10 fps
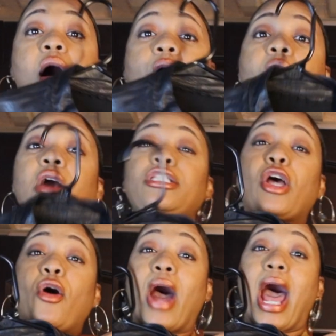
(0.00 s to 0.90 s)

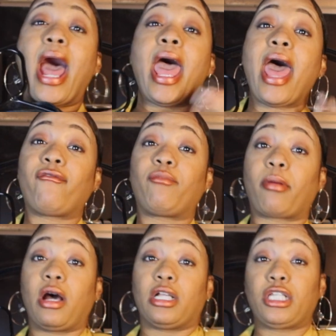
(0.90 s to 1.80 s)
Also, I have
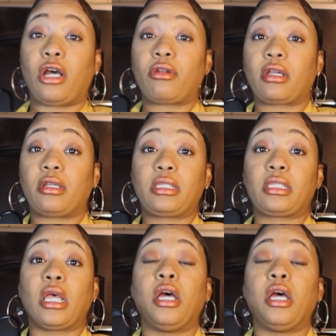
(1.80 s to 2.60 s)
broad shoulders,